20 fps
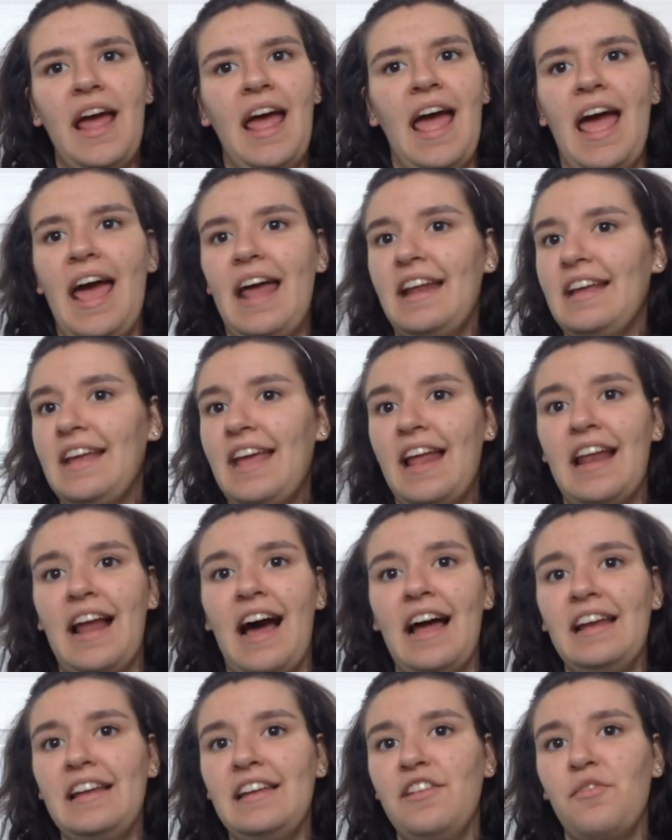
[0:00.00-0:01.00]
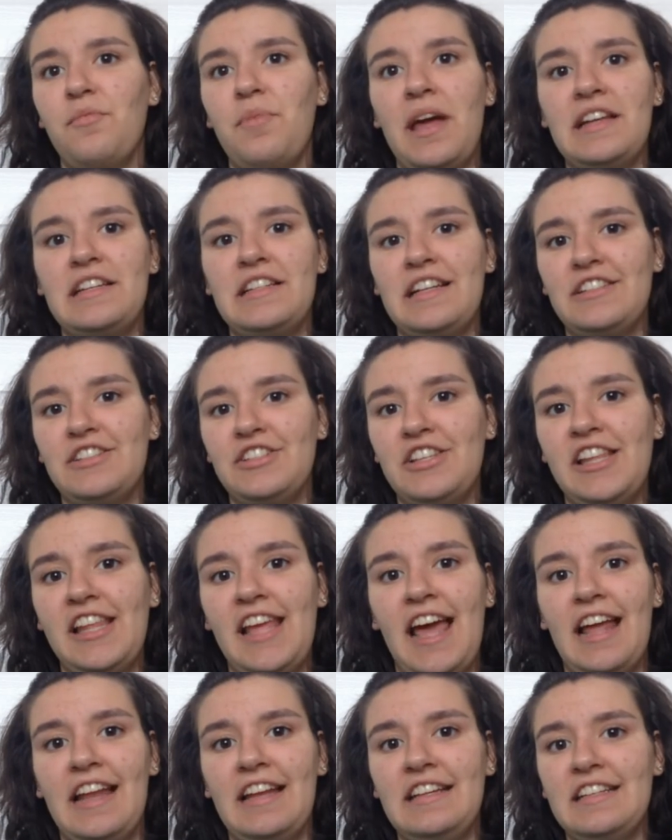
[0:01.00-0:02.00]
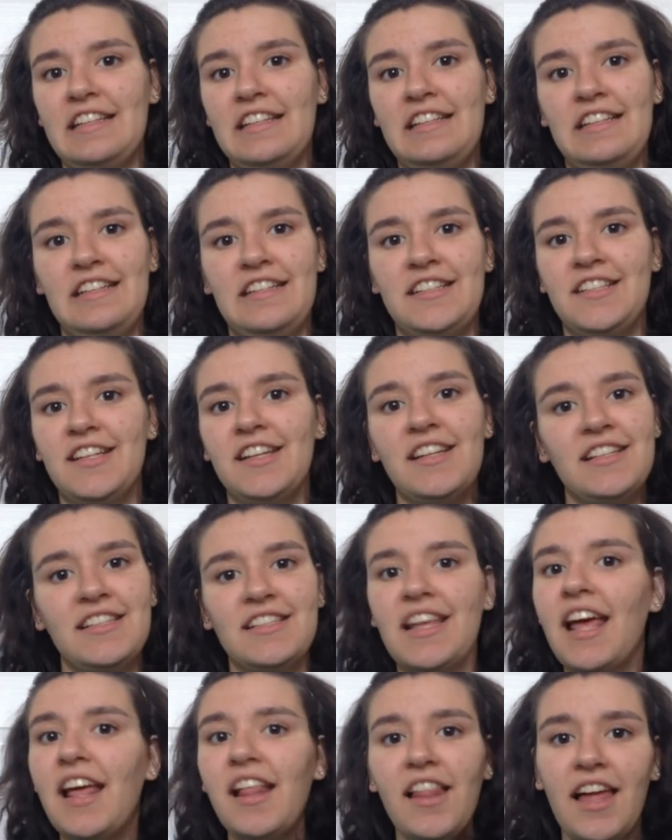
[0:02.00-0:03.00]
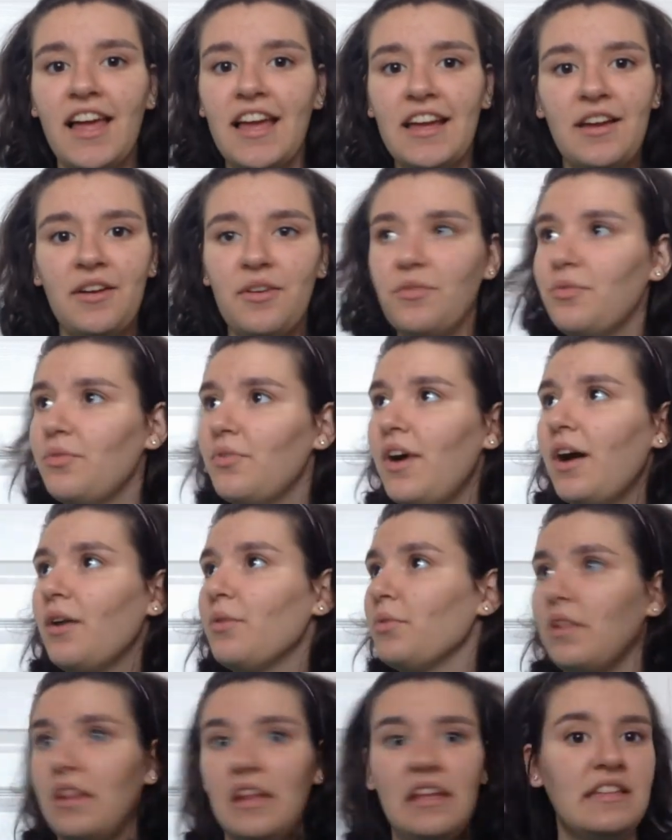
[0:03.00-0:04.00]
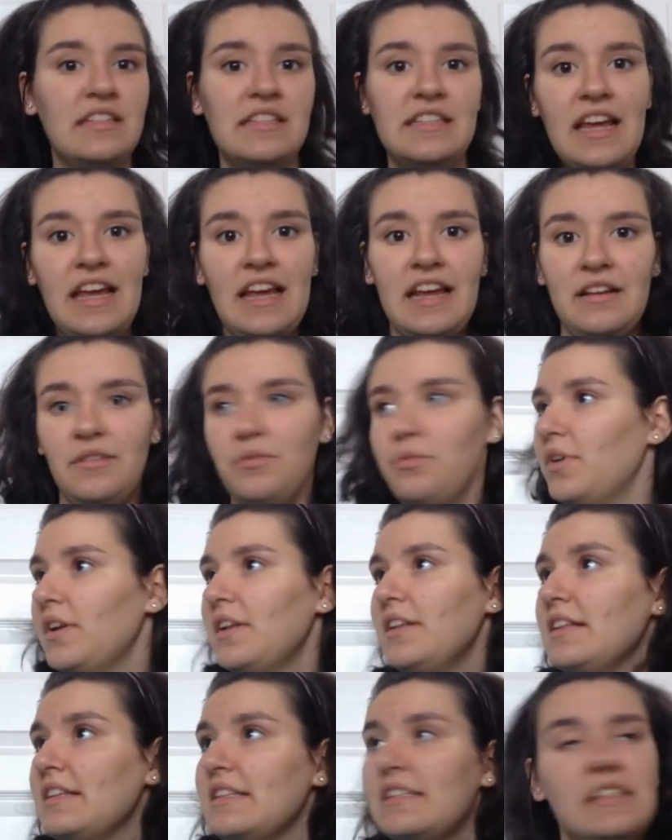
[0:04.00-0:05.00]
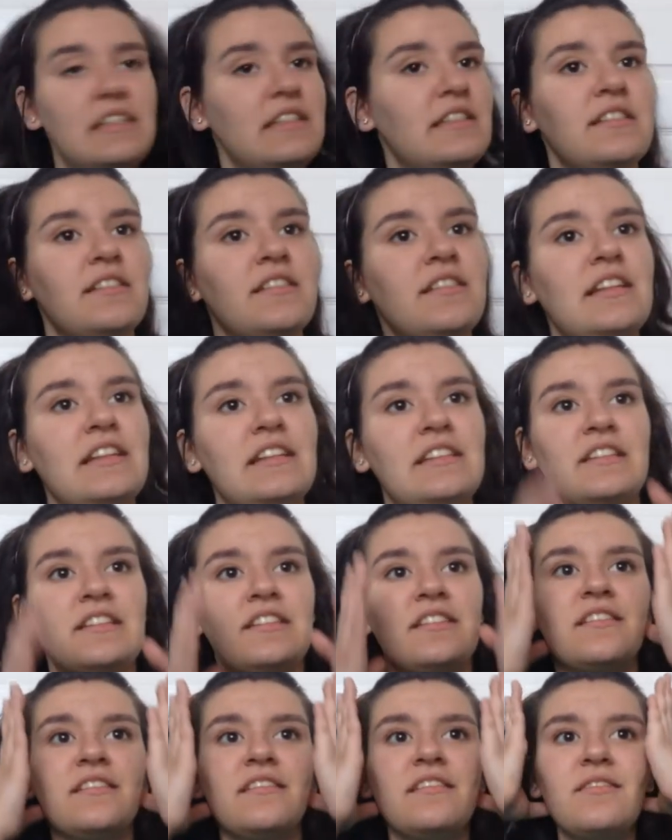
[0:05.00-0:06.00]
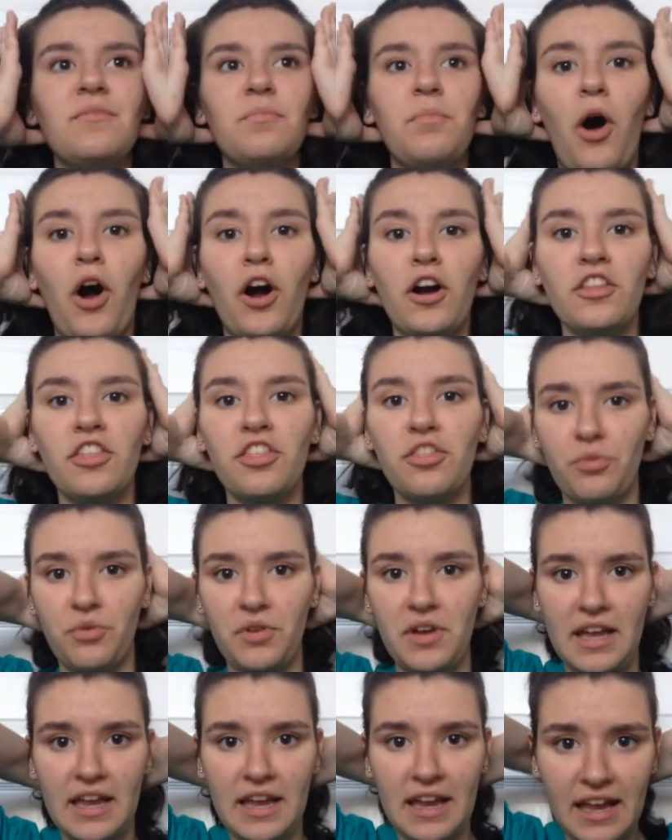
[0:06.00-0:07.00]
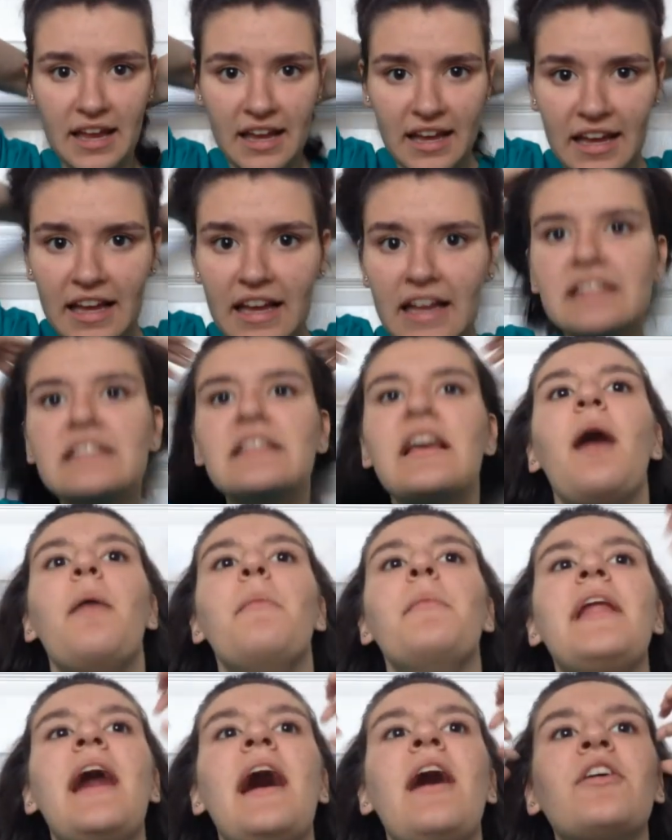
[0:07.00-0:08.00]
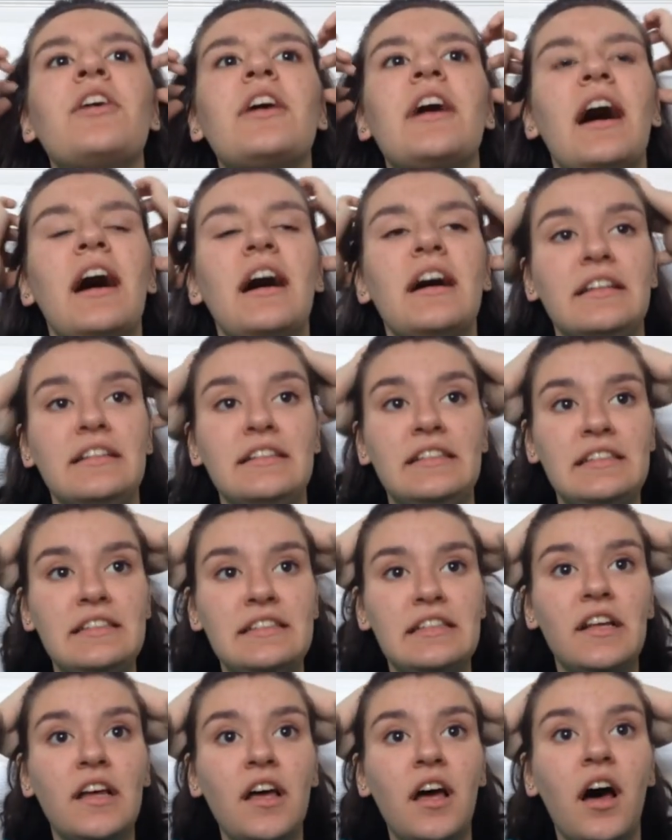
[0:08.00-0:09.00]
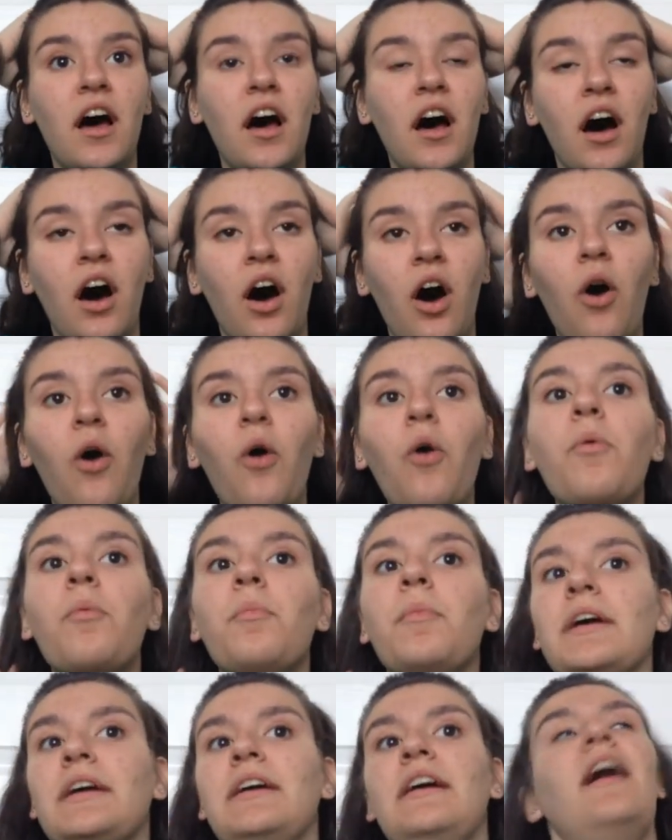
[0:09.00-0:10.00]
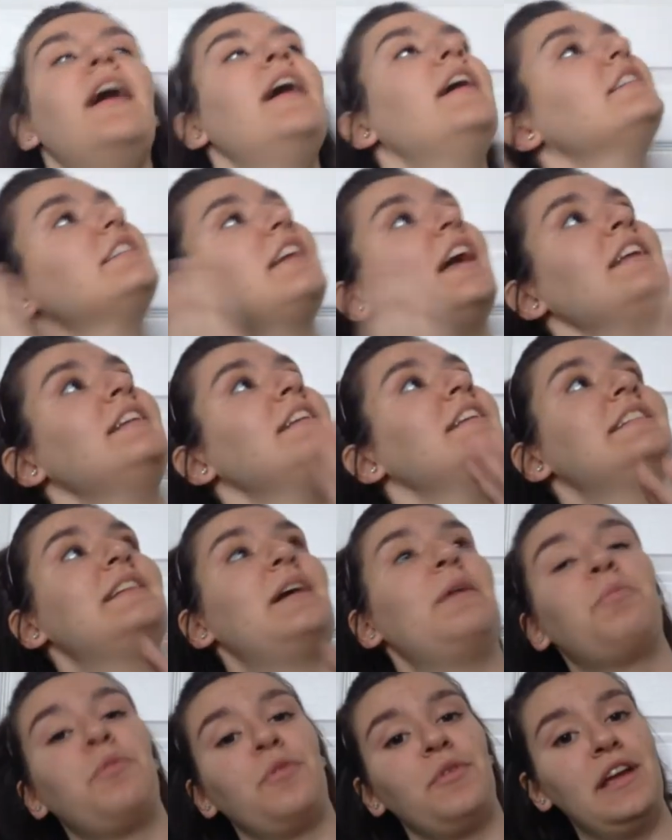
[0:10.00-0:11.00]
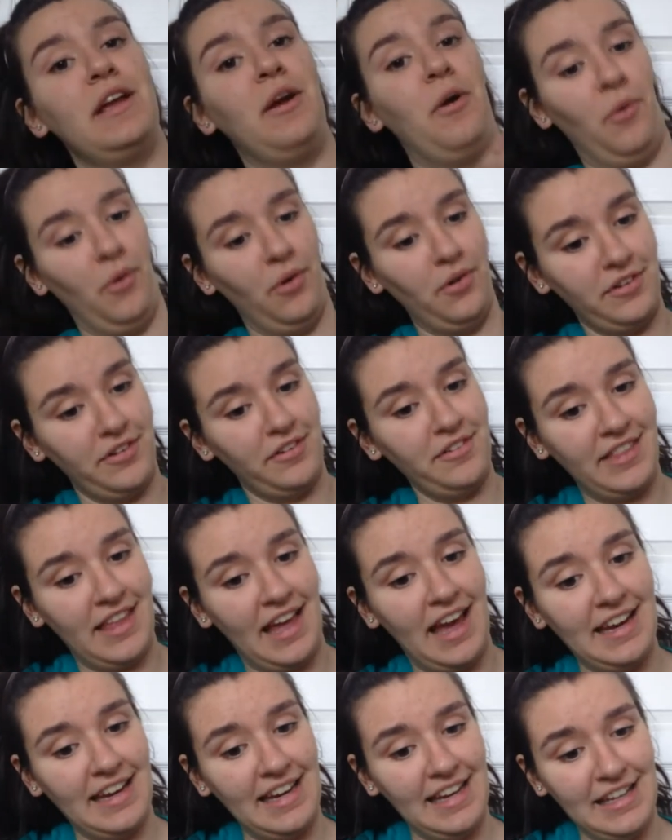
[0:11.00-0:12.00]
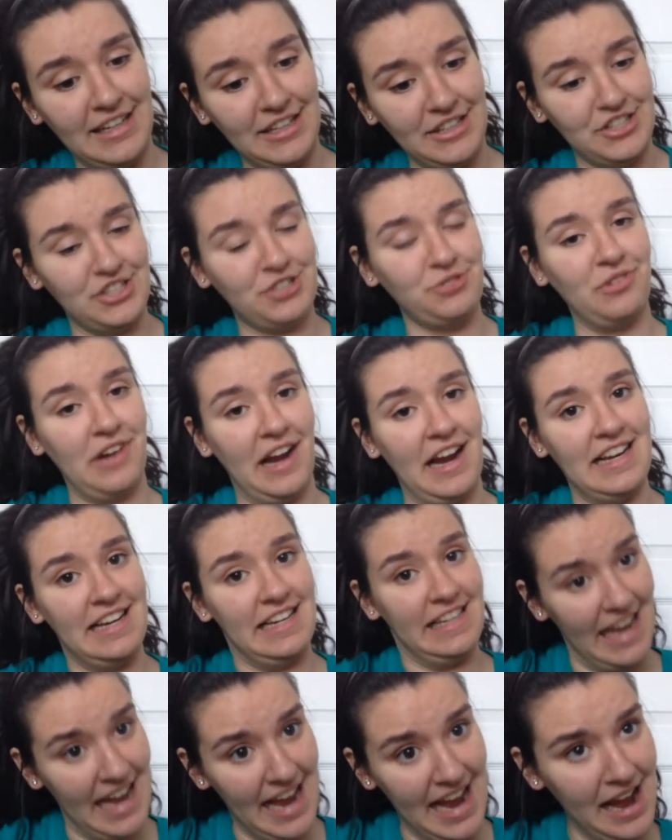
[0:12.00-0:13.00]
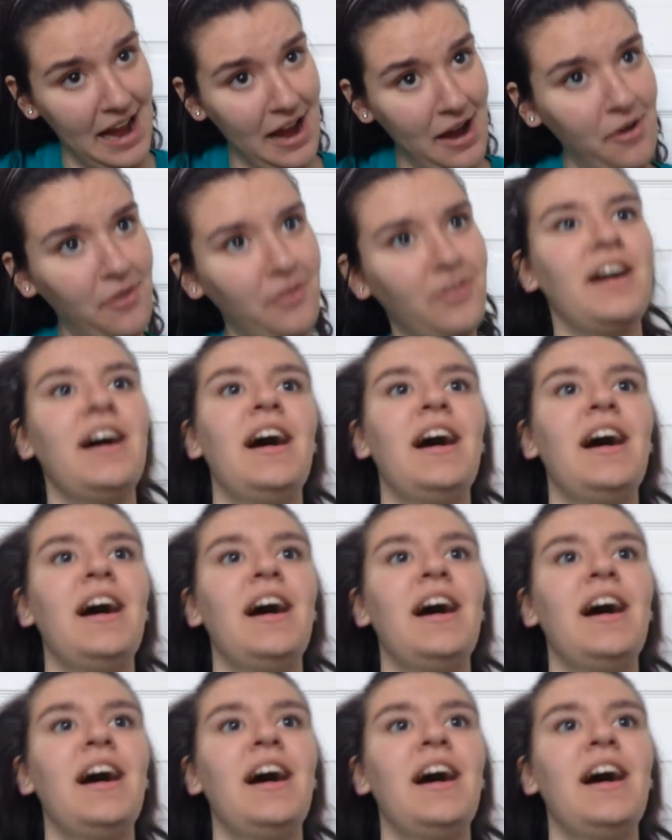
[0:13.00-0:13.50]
again, I didn't even pay attention to the end. Did it say like a release date when this part 3 is coming out? Cause oh my gosh, I need to pre-order that ish right now.